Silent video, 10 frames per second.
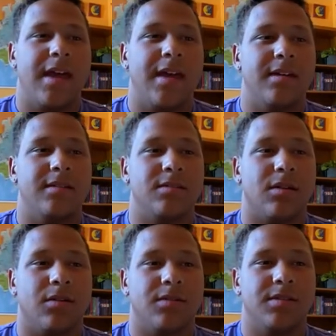And
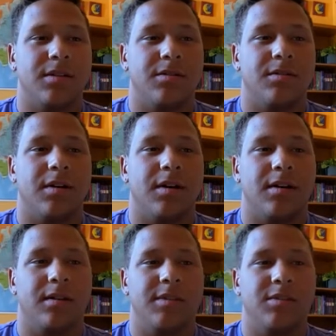also
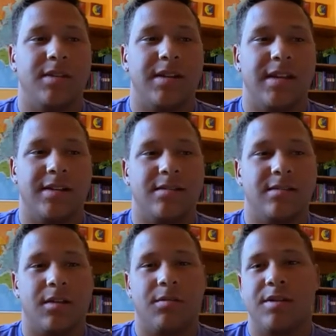you can hit
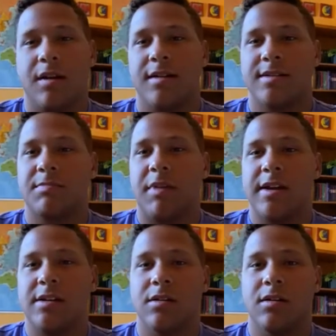the three dots
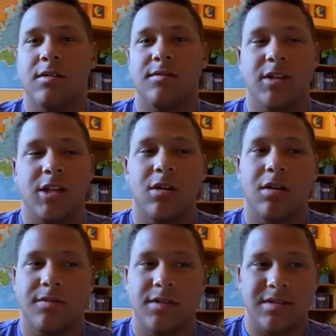by your video
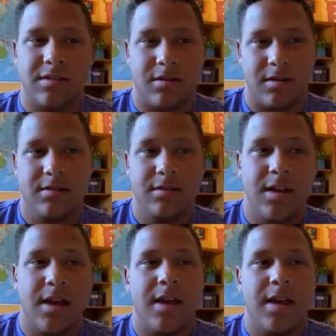if it is on,